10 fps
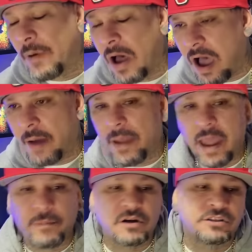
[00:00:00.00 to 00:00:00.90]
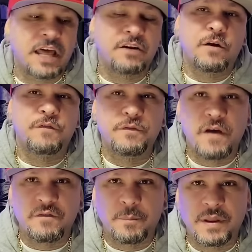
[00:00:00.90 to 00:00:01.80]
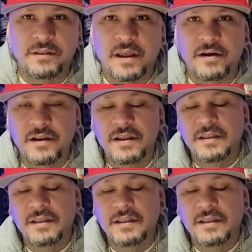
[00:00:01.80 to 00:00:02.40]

bomb hamburgers. I don't know if you've ever been there.